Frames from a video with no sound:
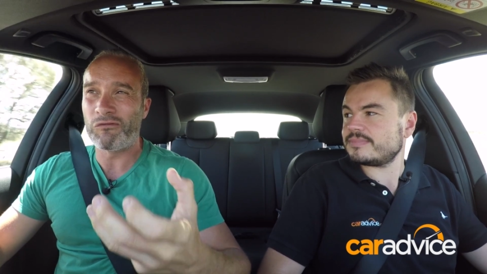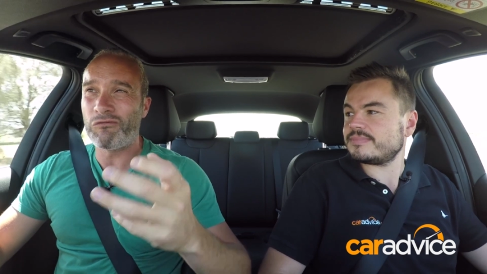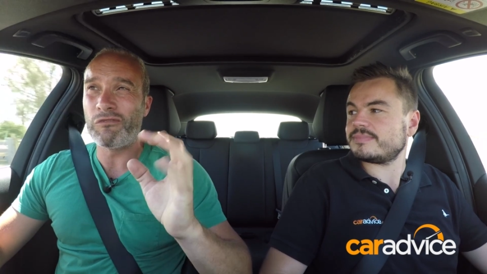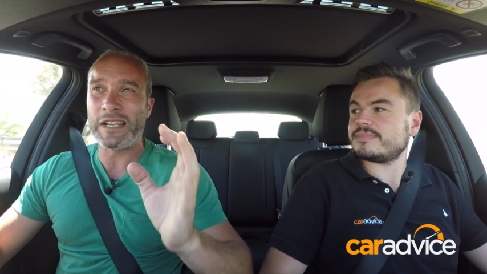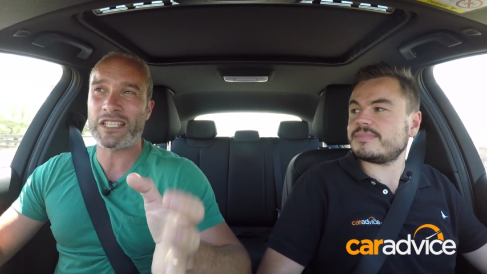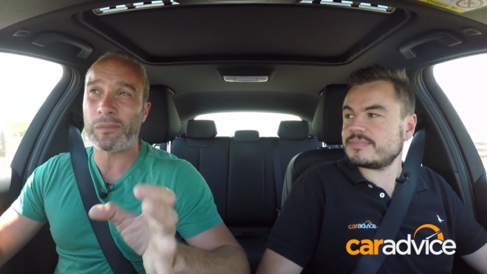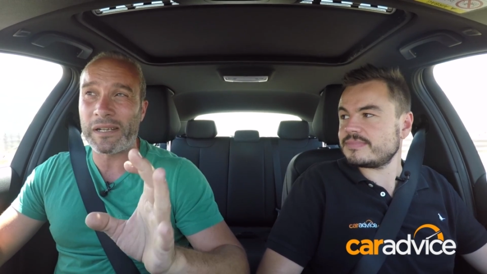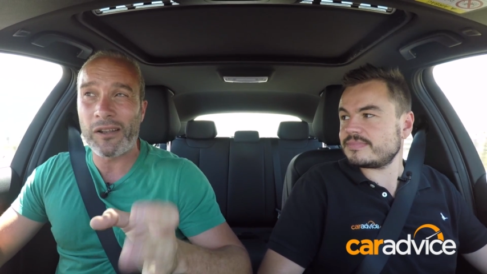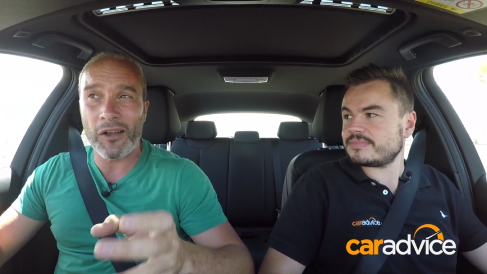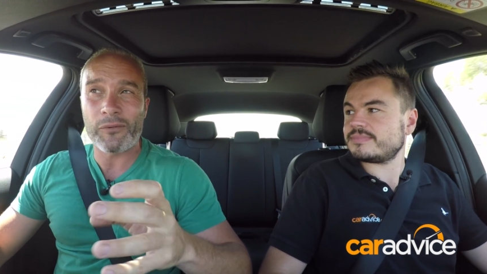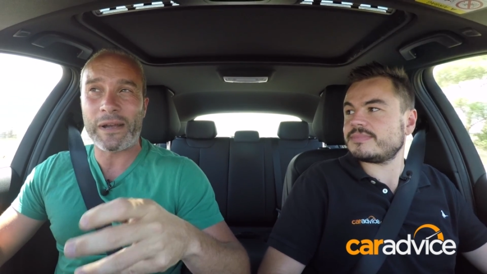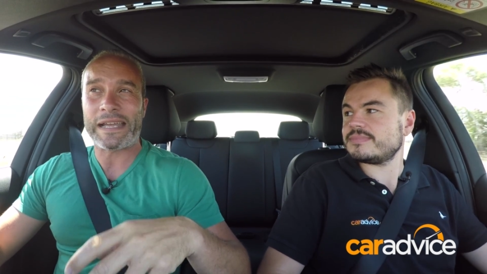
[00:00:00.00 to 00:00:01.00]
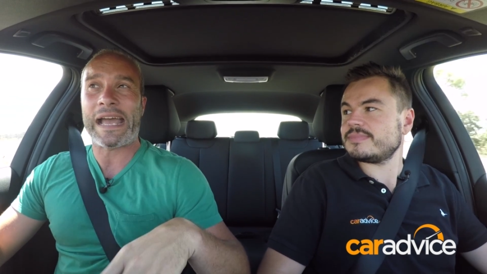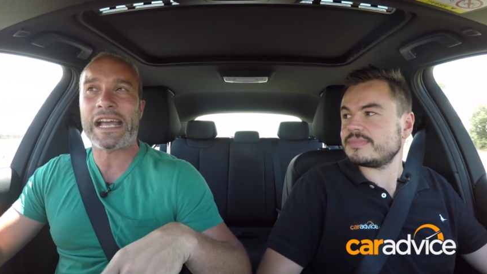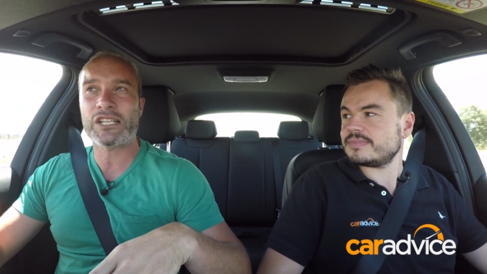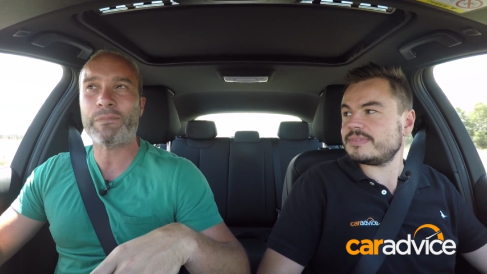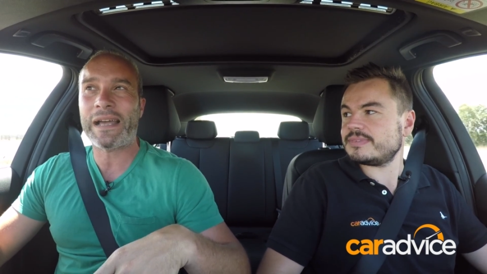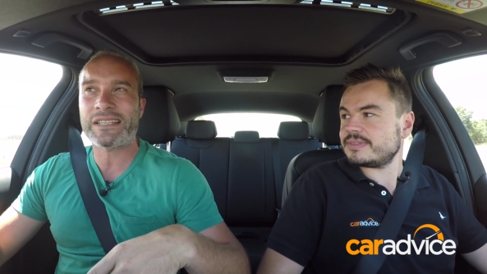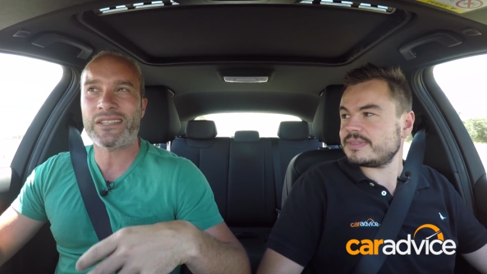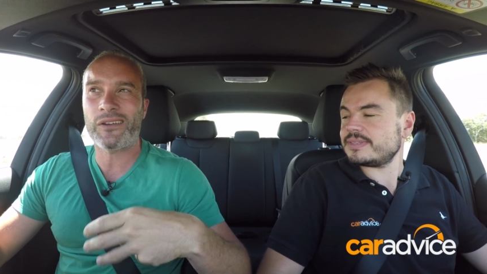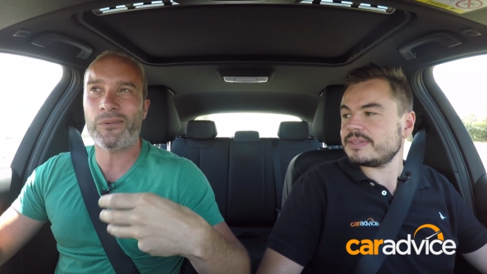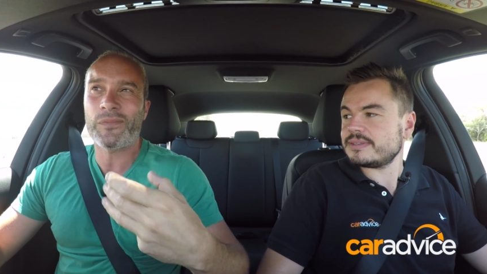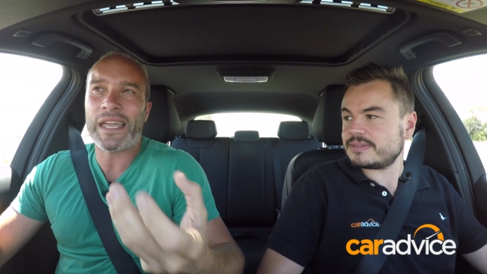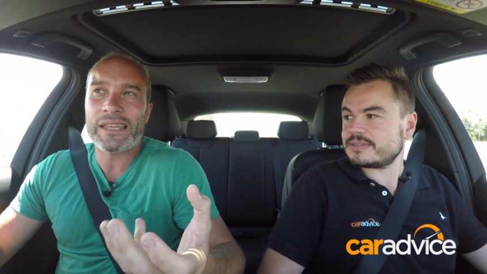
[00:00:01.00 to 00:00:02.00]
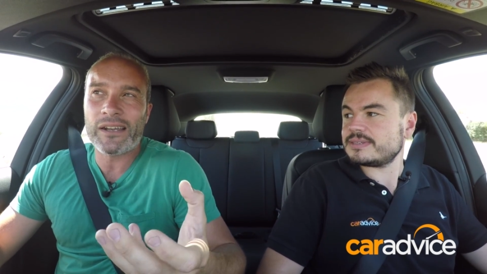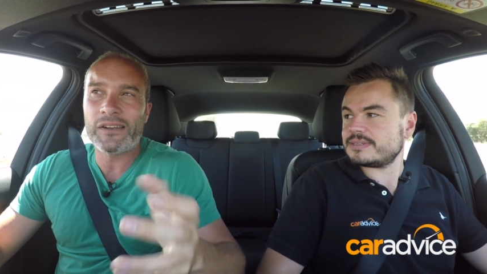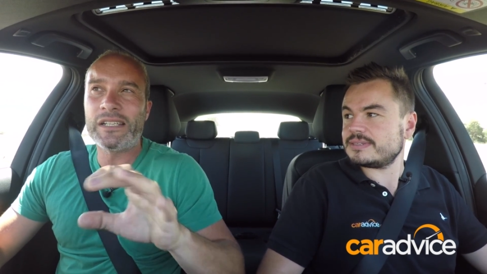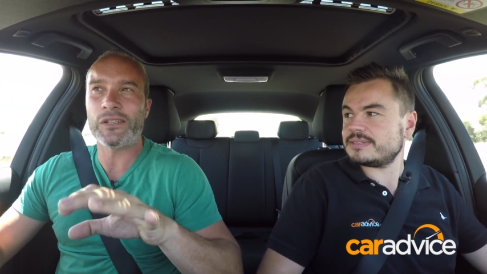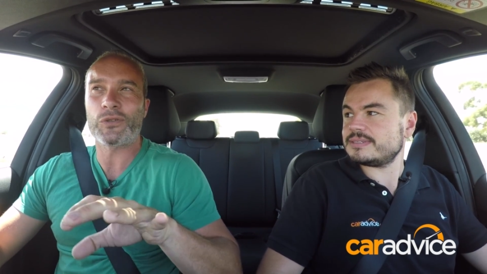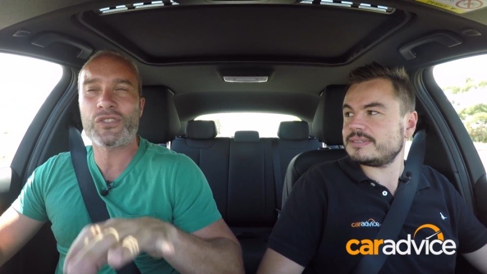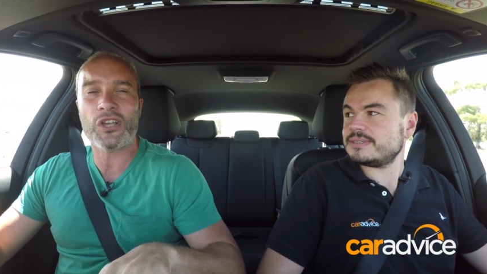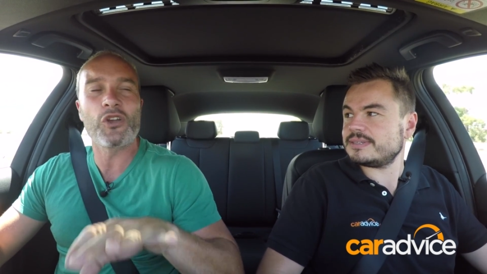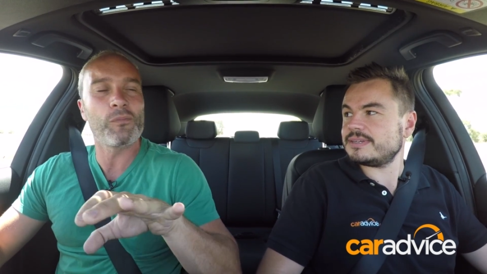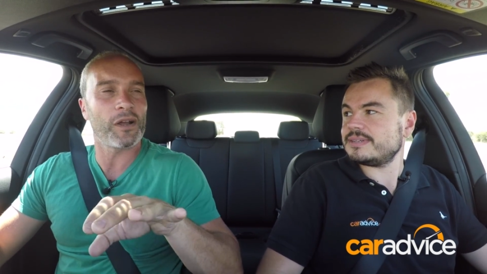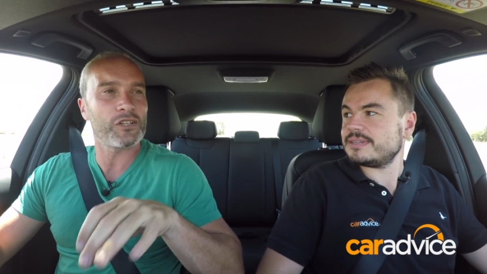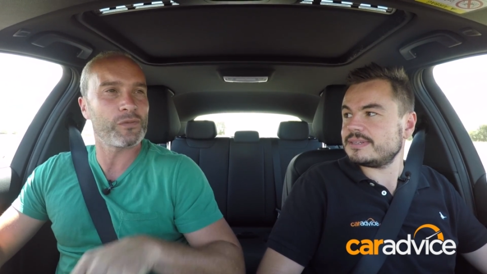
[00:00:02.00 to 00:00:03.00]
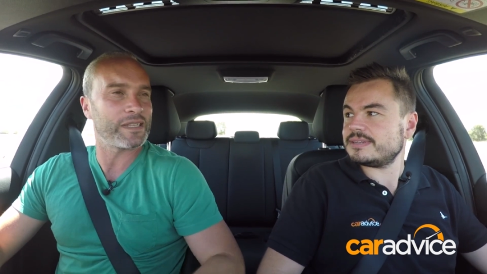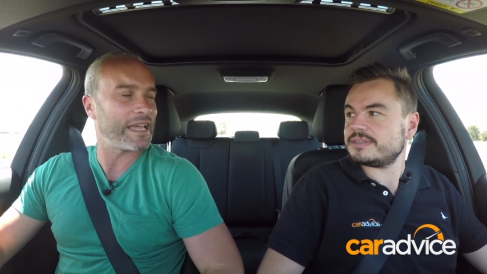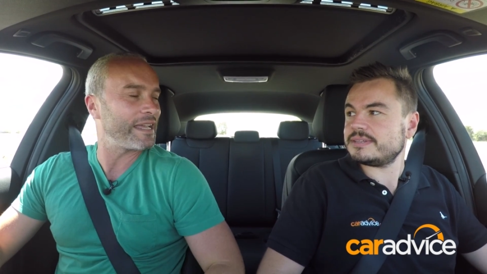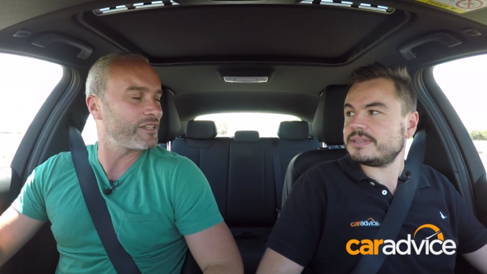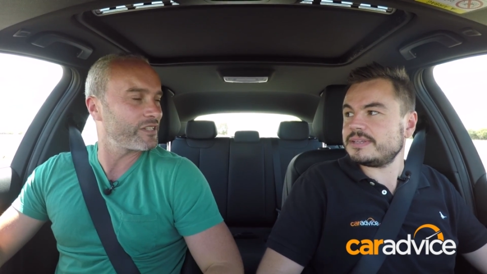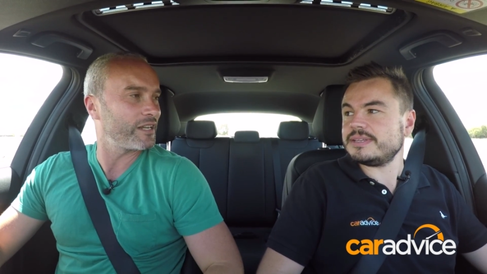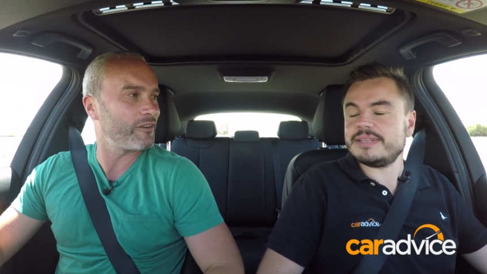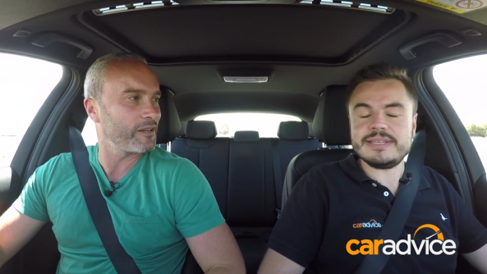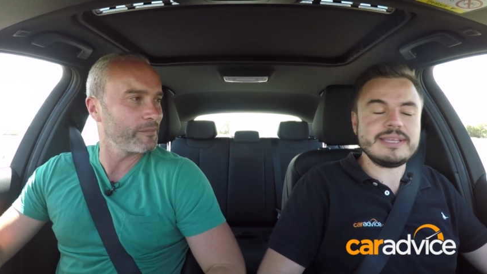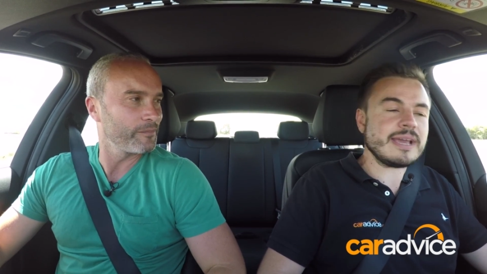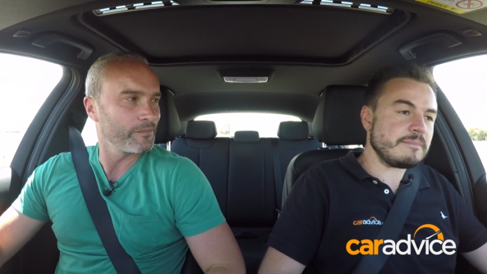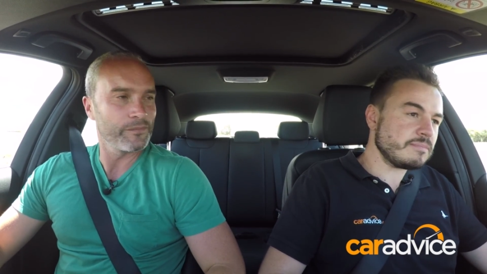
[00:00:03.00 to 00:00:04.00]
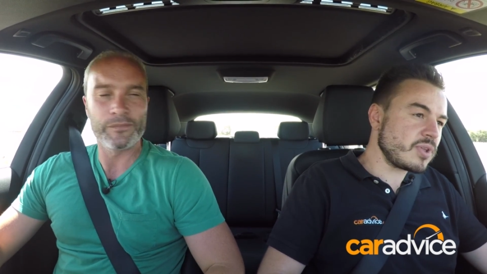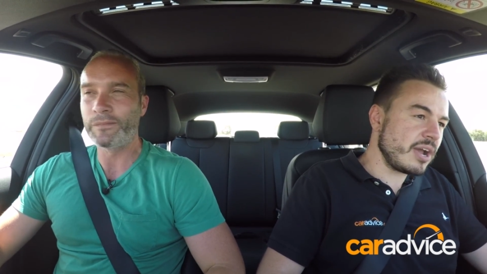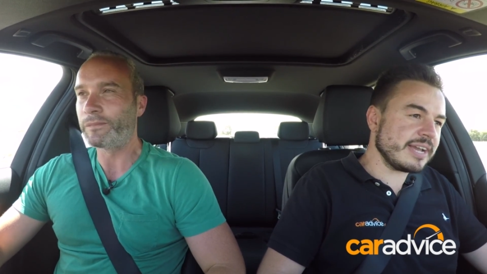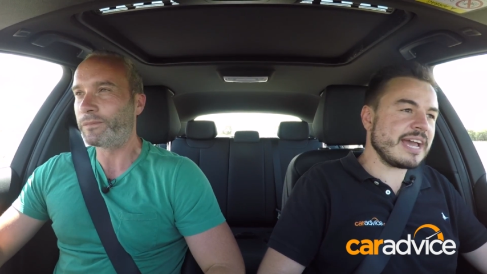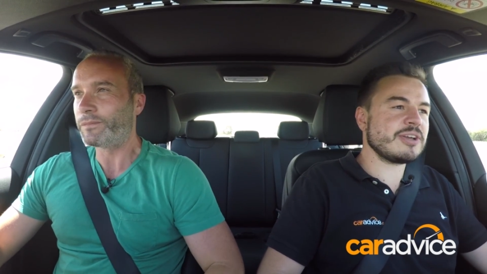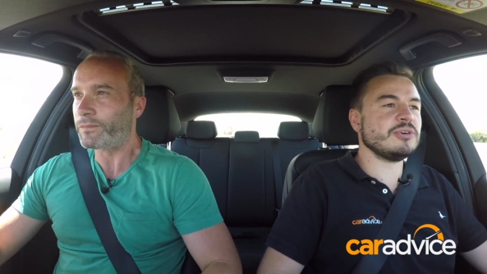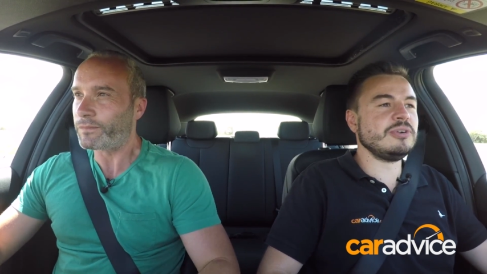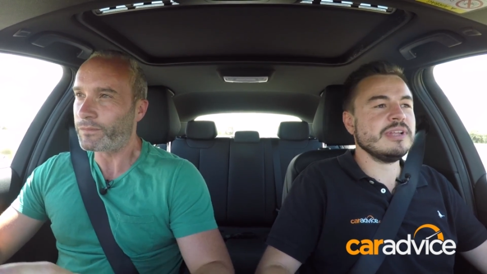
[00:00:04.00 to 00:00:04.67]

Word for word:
Speaker 1: reasonably lightweight hatchback, so they can only do so much with that engineering. Yep, okay, cool.